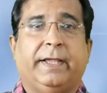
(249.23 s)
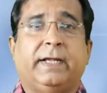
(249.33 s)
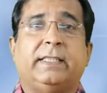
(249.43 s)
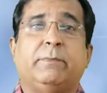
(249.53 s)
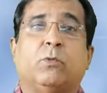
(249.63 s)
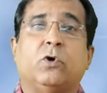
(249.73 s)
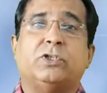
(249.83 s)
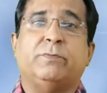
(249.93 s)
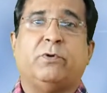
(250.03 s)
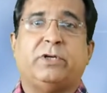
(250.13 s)
Here the
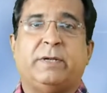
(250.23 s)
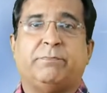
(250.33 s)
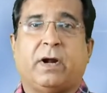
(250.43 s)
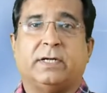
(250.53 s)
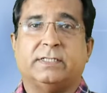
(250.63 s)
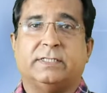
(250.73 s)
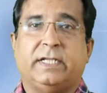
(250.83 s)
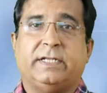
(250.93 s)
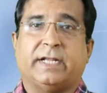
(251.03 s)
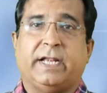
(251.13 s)
most important part is
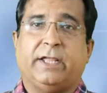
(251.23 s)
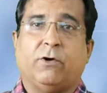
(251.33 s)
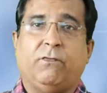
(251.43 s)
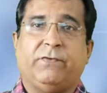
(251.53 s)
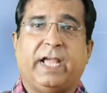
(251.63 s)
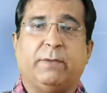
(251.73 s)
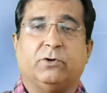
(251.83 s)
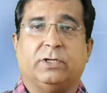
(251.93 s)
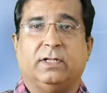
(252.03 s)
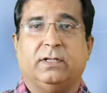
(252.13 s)
the training of AI
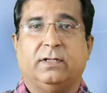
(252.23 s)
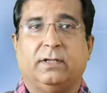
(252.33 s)
model